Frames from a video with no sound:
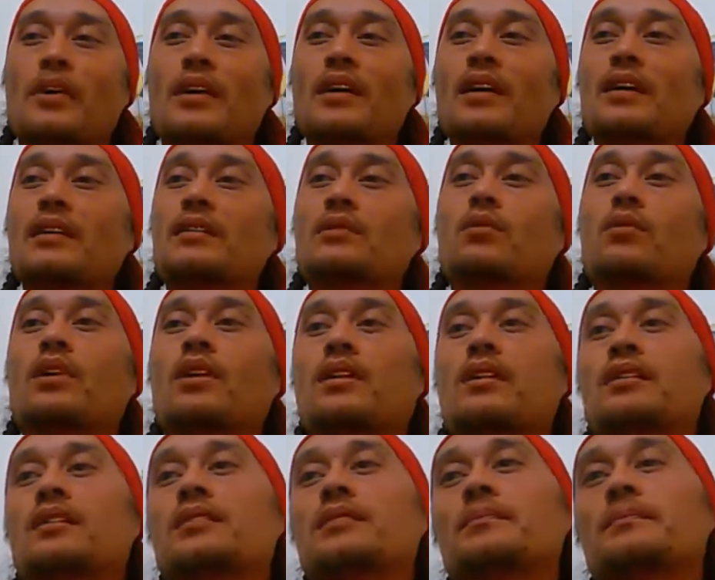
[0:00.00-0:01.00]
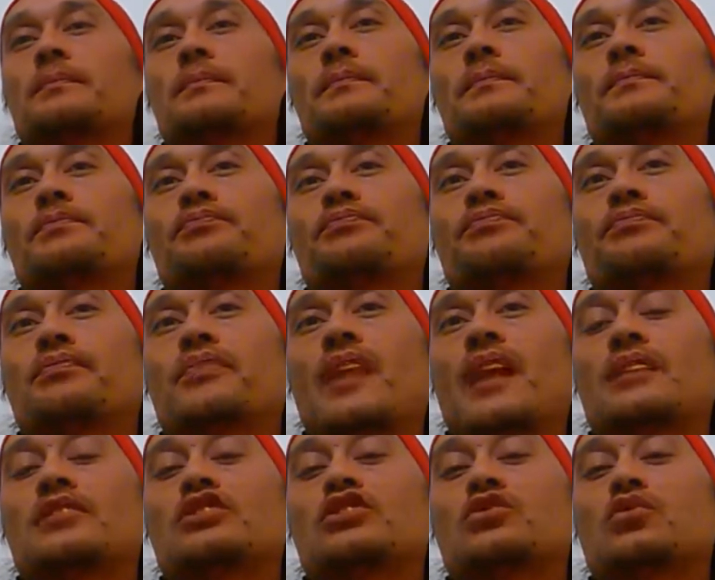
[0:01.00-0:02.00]
But anyway,
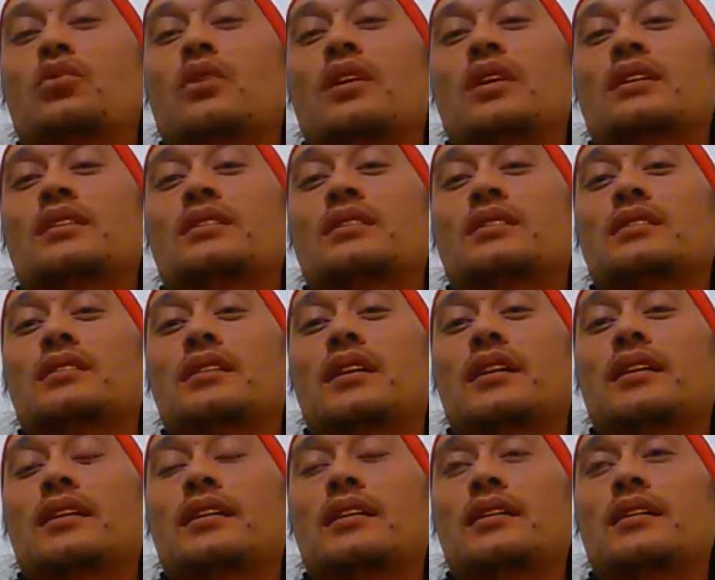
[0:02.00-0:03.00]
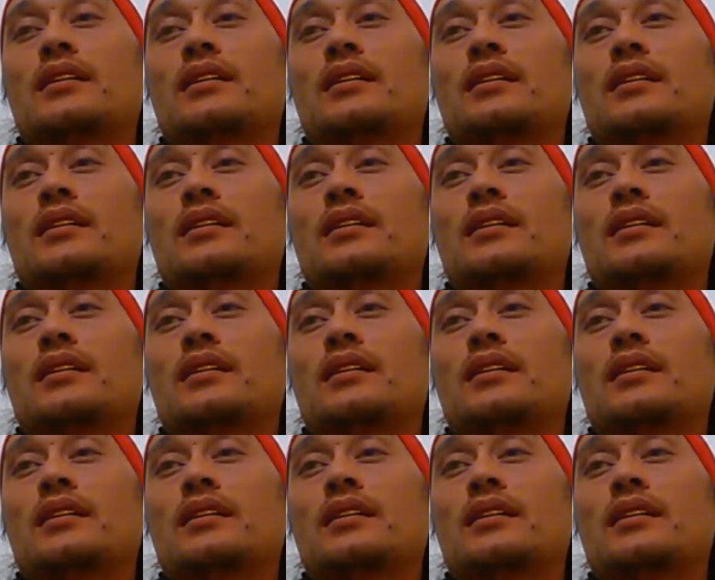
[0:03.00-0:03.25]
I just wanted to say,